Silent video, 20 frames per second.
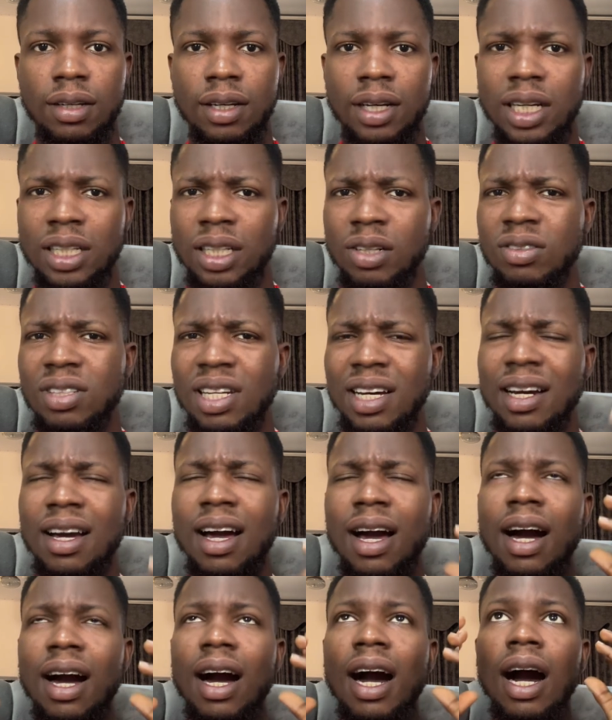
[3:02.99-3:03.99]
And I was like,
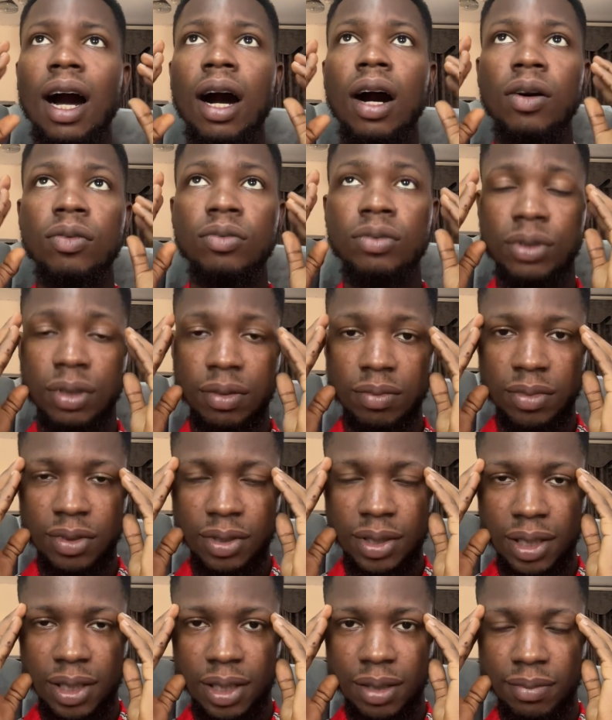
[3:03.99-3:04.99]
how would a
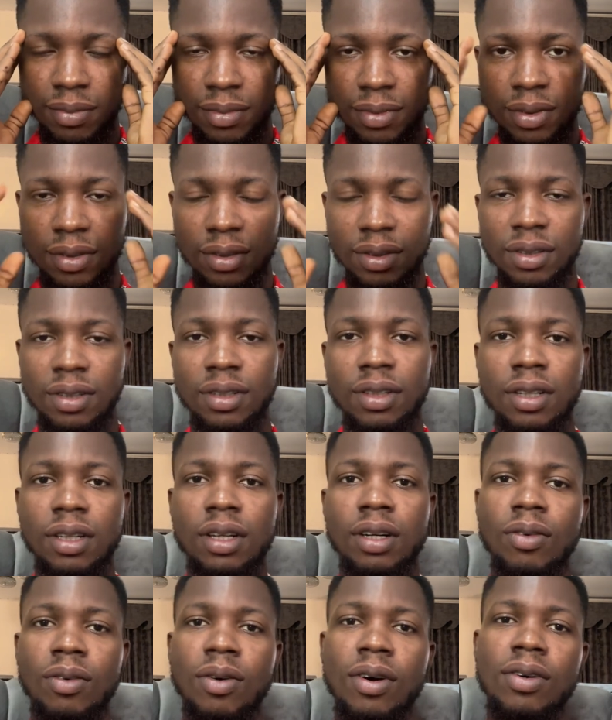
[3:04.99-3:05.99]
Muslim
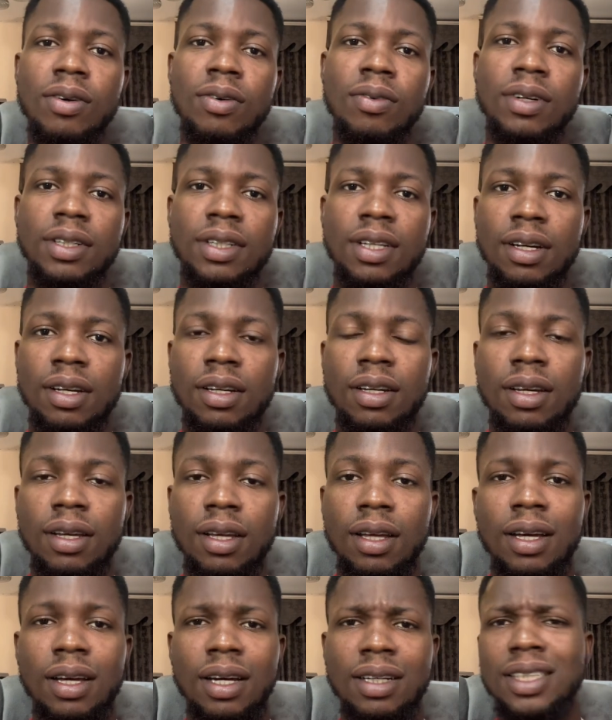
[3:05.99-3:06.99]
walk on water?
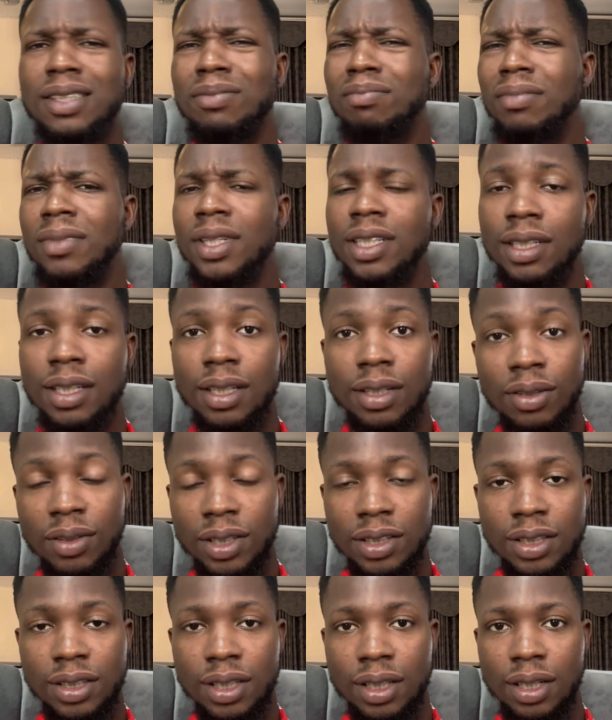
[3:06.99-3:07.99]
And me, a
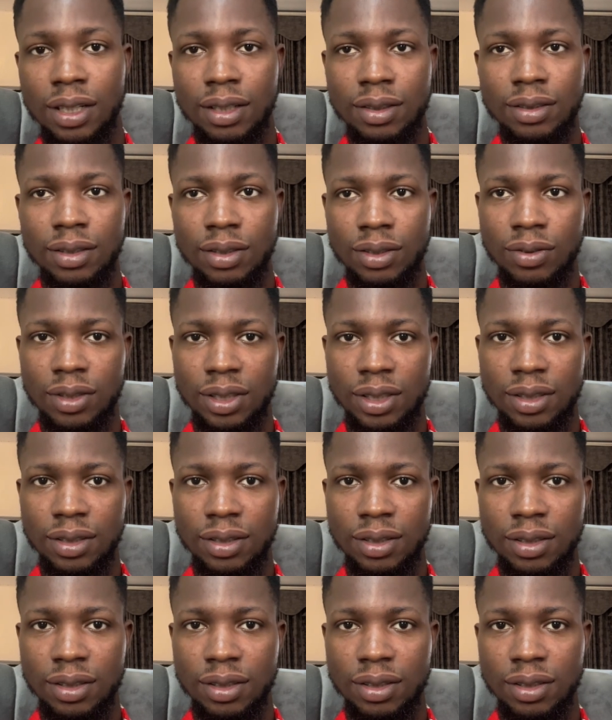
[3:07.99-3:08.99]
Christian, I cannot do it.
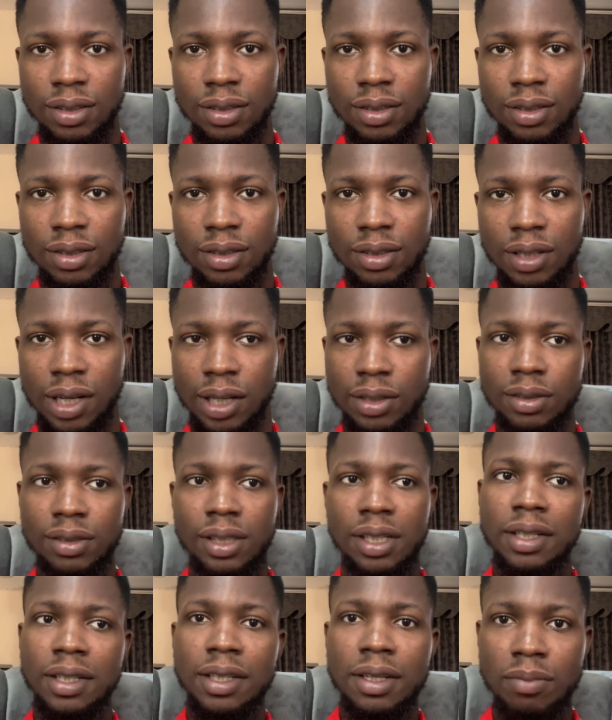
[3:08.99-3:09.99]
Are you
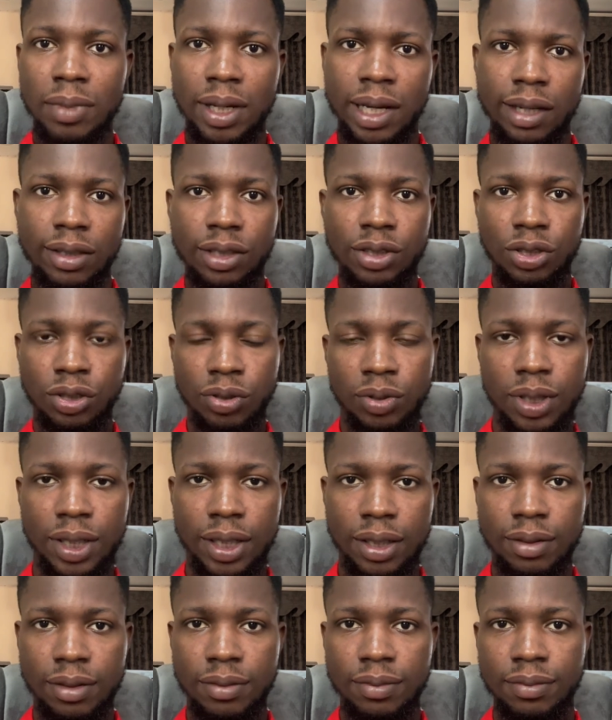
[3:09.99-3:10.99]
kidding me? Are you
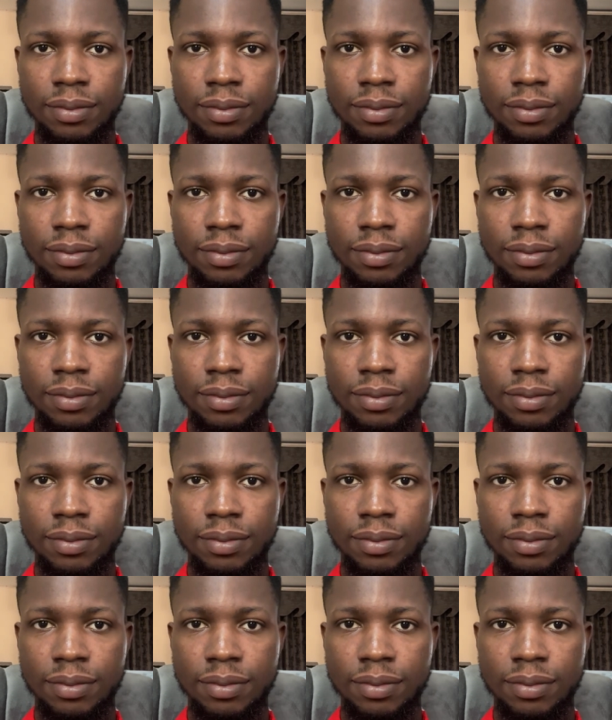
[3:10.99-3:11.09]
joking?